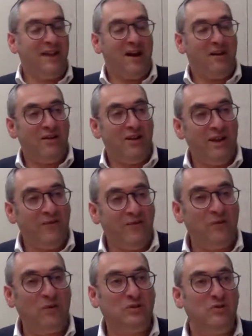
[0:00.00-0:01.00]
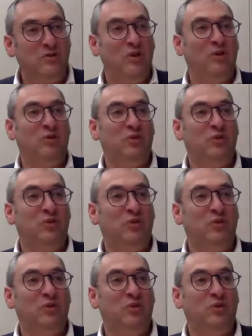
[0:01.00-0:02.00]
The influence of those who
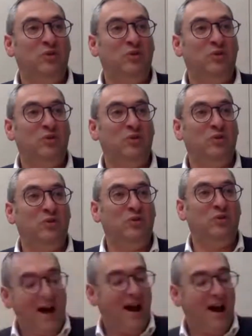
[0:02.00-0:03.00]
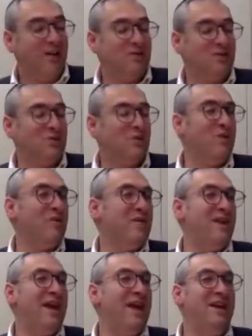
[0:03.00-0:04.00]
are surrounding us are
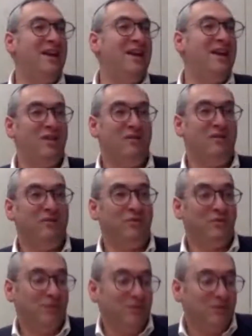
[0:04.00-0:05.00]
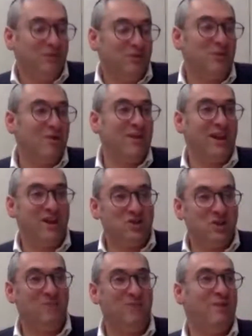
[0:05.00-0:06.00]
stronger than any other influence, even stronger than
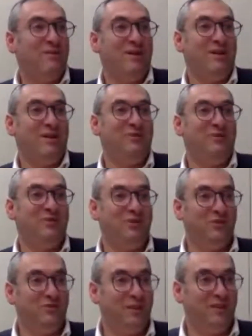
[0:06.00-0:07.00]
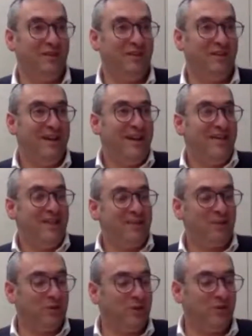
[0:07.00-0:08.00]
Hashem's direct influence as well.
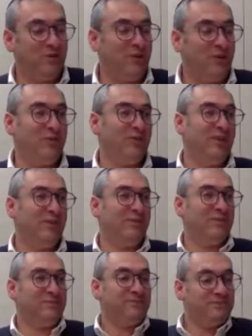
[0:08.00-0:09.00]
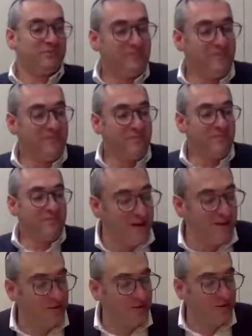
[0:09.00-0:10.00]
That's what the Sefarno says.
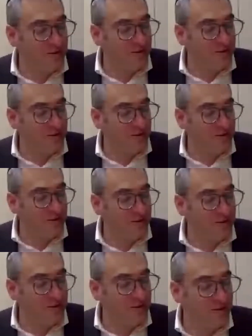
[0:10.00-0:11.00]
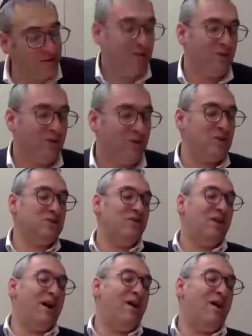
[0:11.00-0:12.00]
And that's the third approach to the
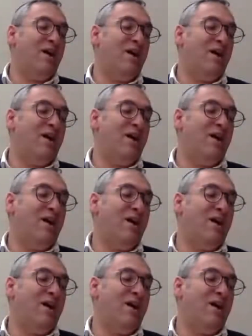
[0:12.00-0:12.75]
question of how could it